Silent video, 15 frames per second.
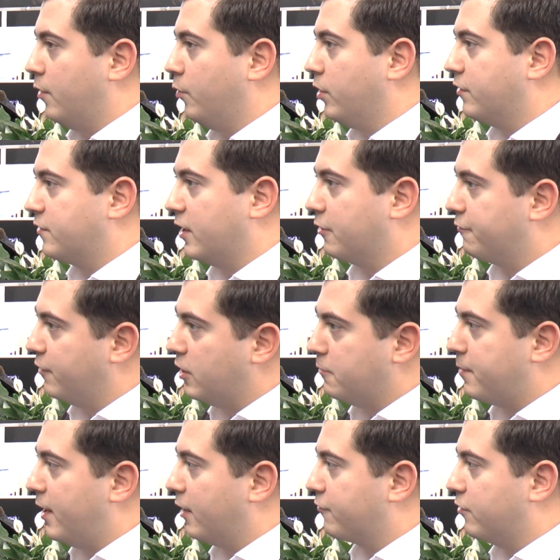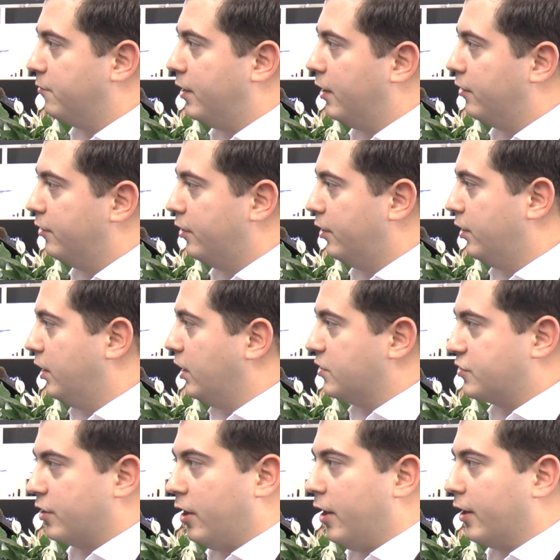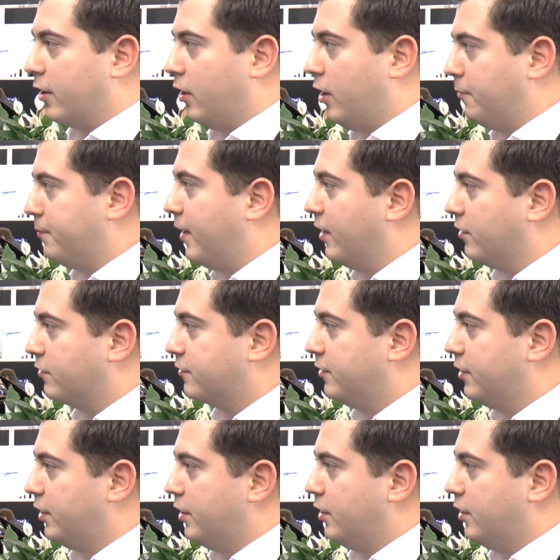We take feedback from our entire client base.